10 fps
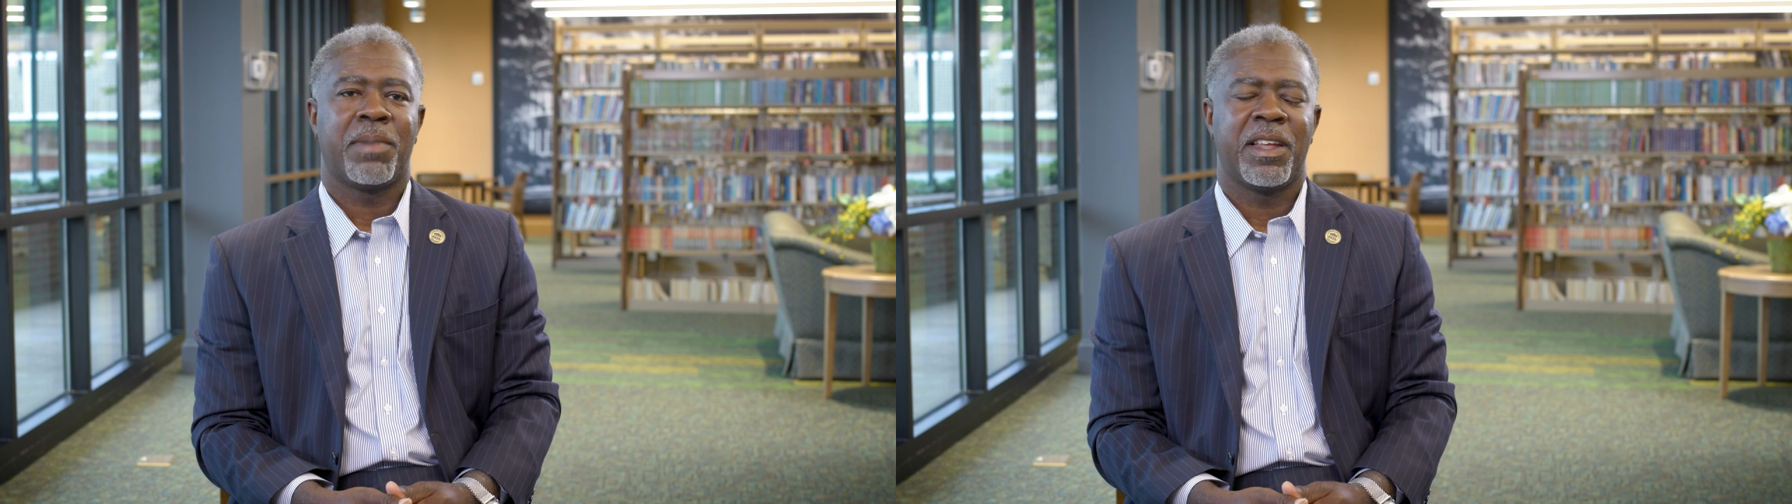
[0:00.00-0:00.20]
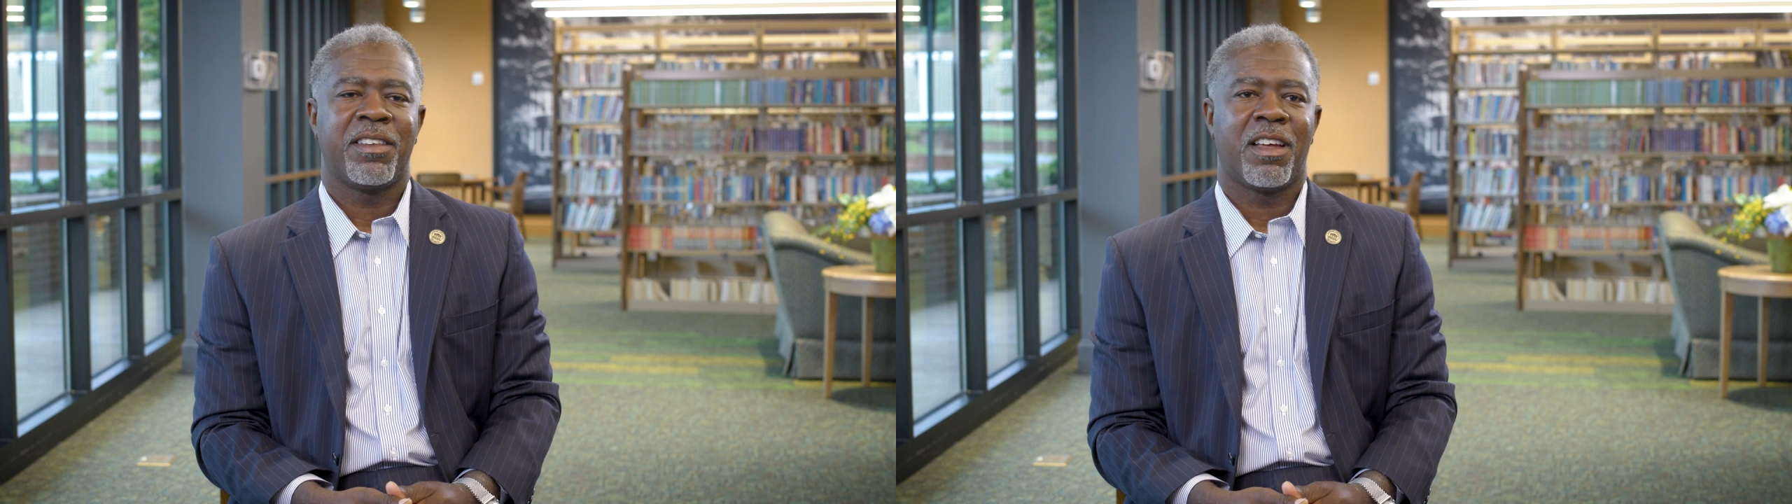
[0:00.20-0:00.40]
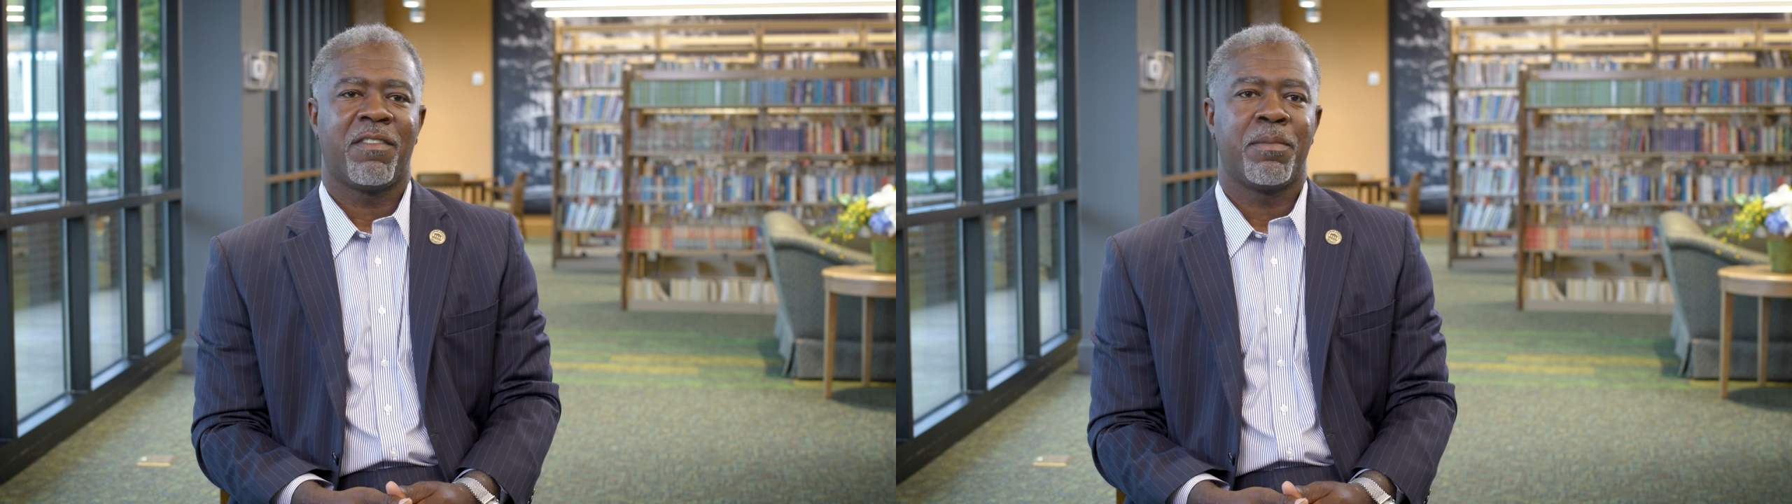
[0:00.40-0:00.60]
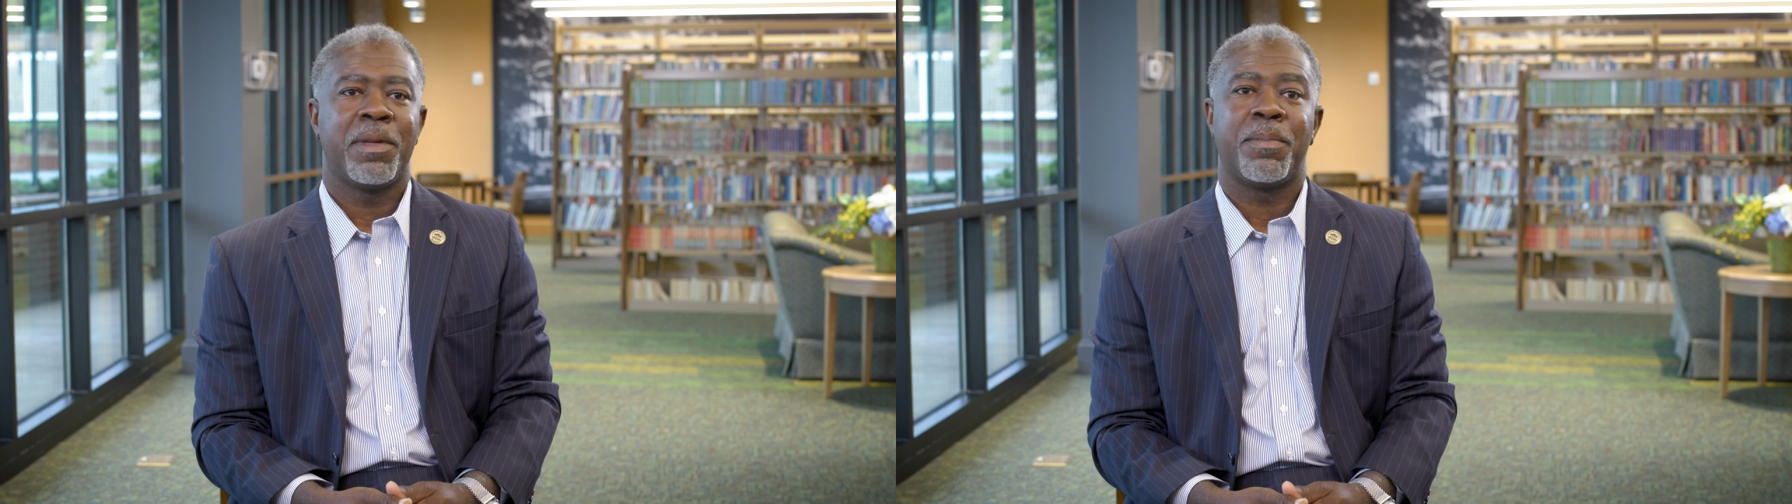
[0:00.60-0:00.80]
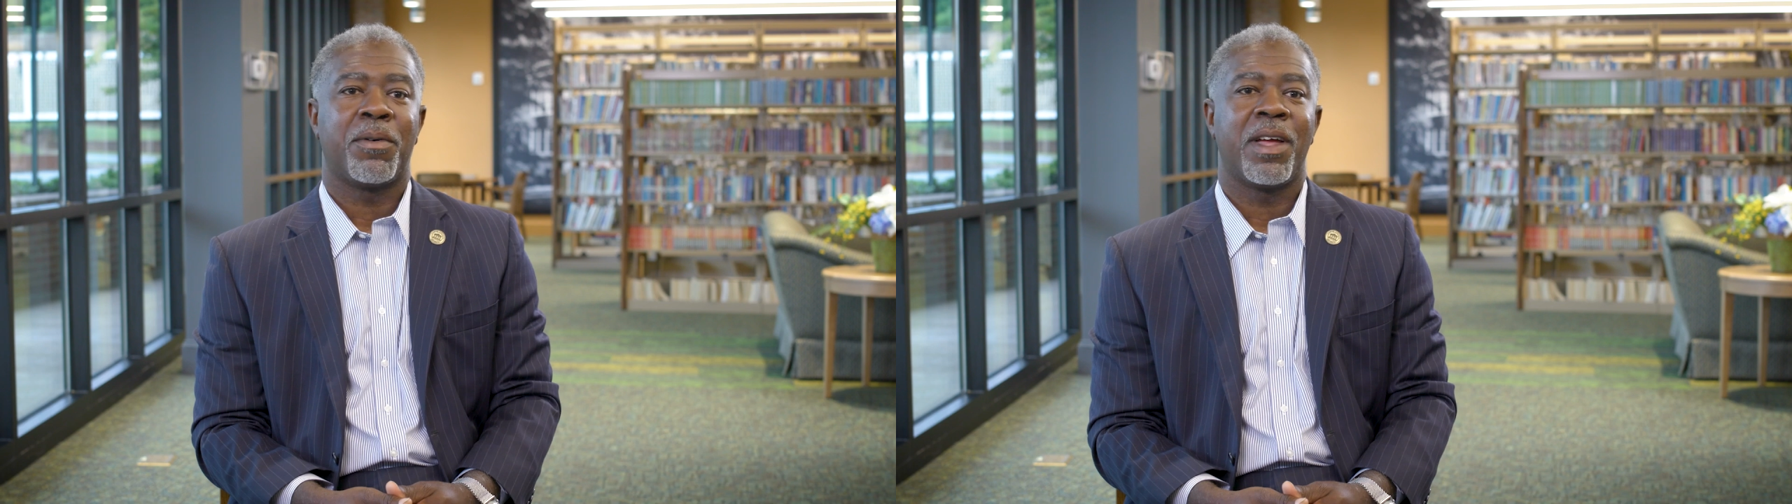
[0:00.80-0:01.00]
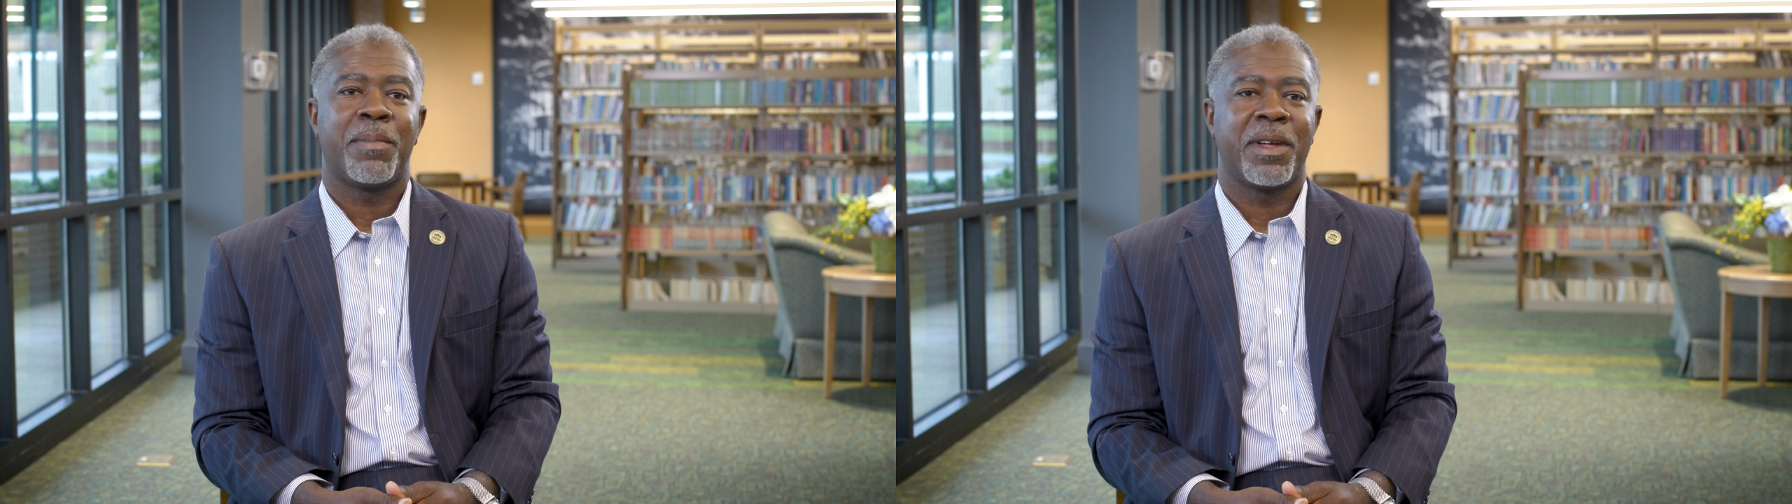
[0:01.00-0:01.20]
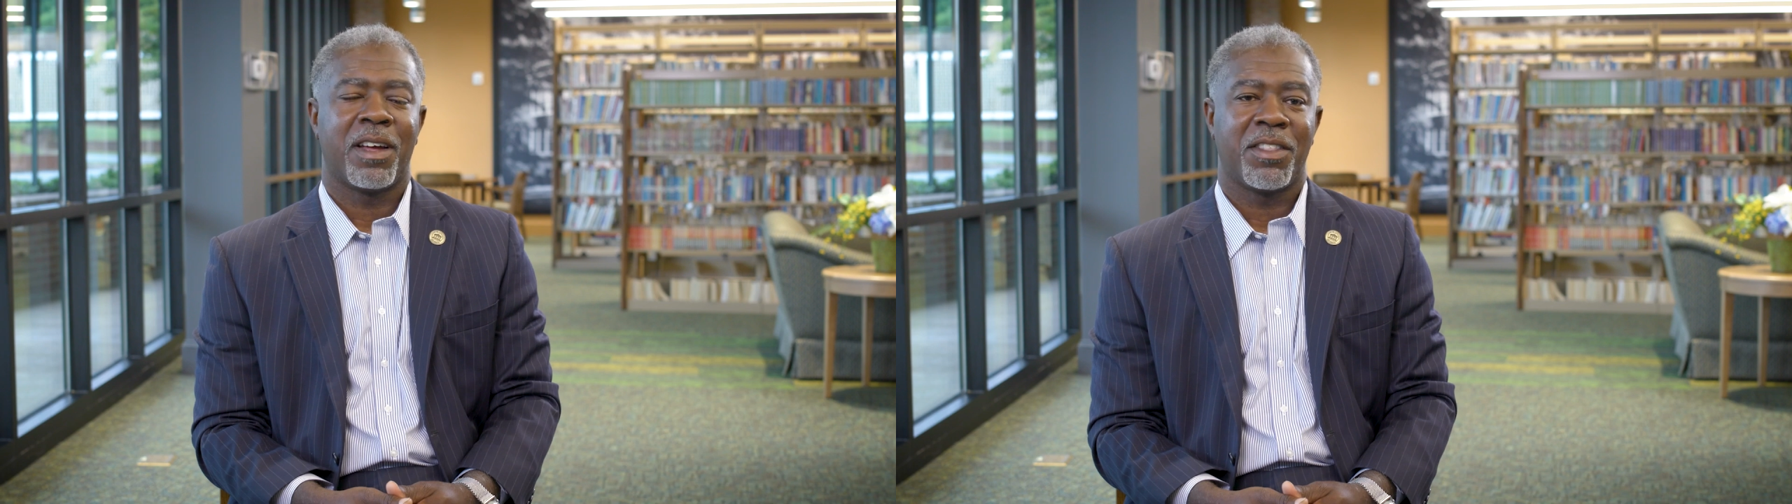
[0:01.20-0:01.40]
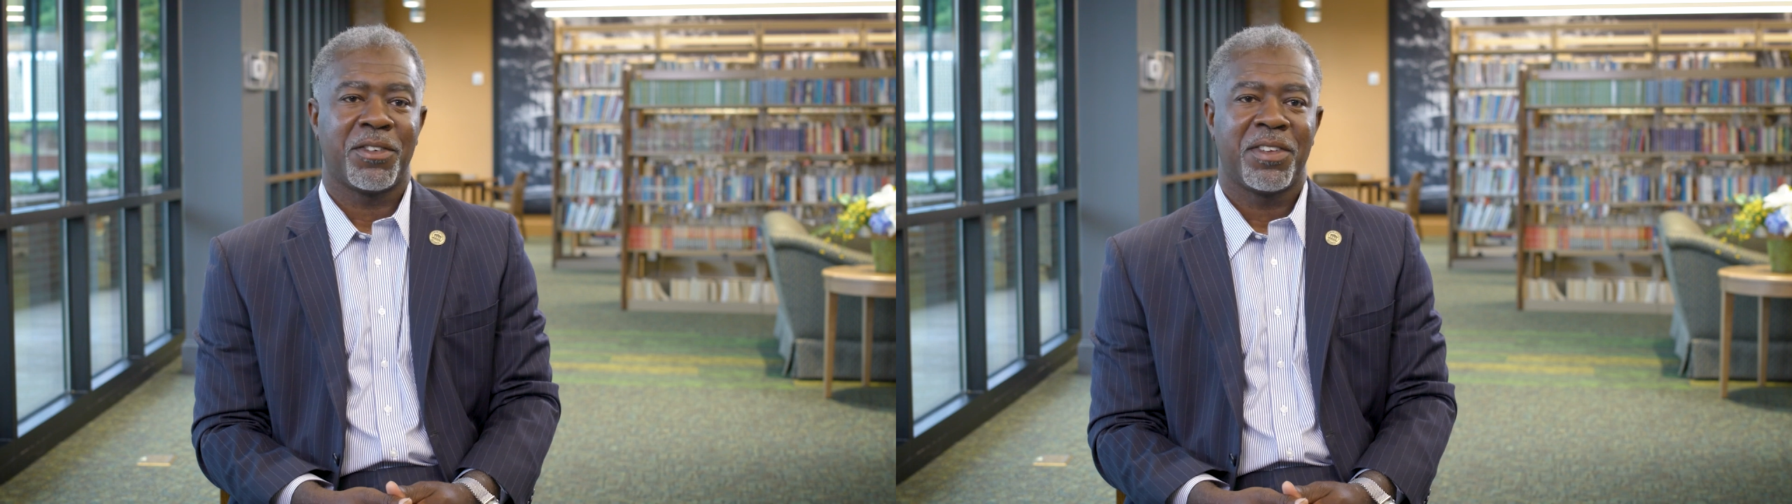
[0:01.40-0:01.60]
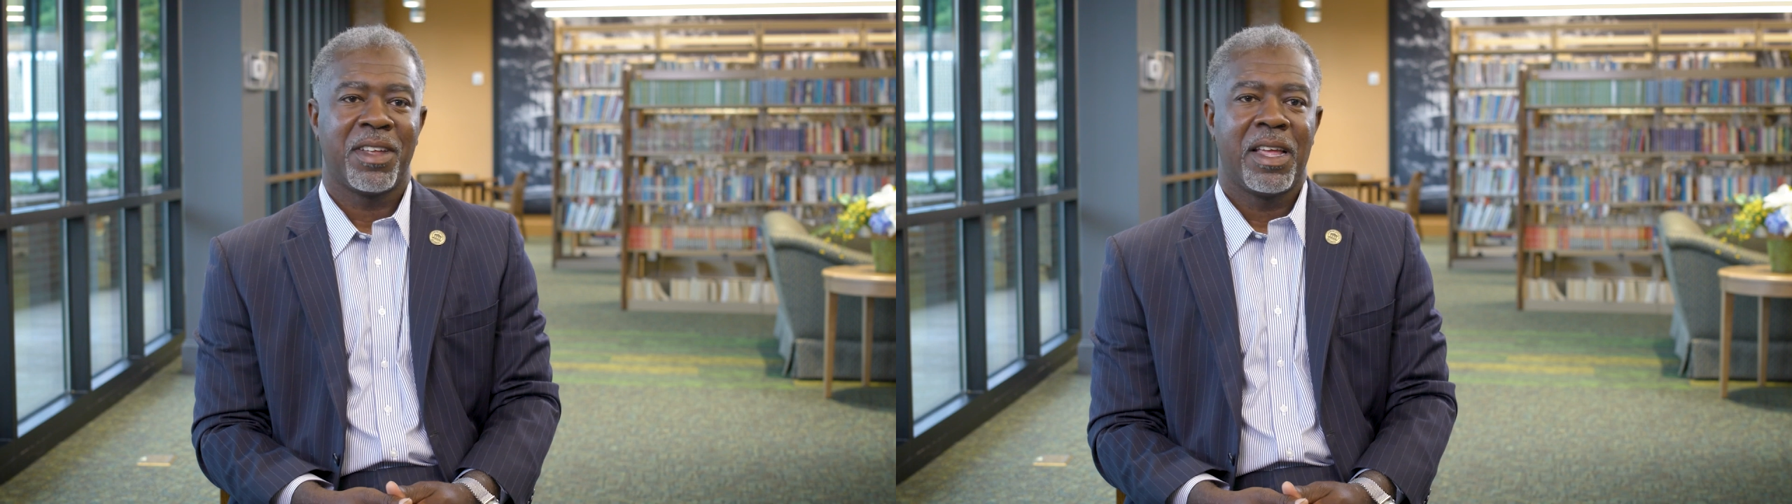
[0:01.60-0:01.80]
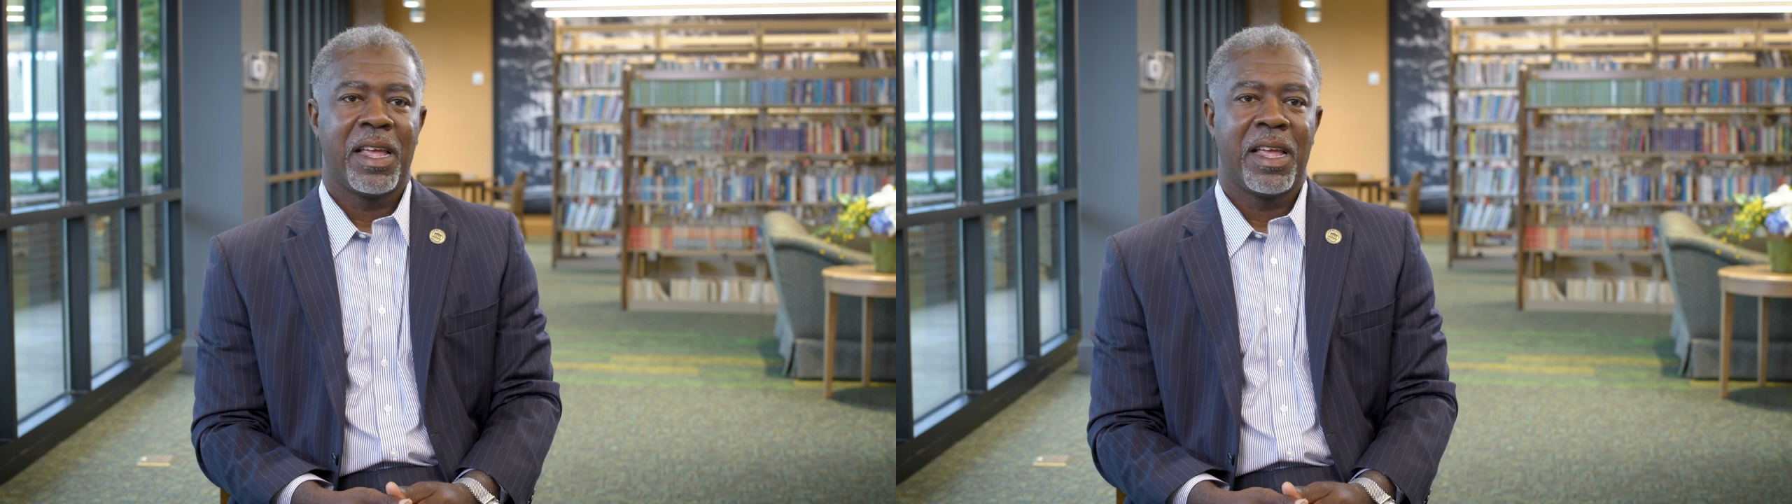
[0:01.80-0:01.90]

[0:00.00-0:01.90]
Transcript: based off of people helping others.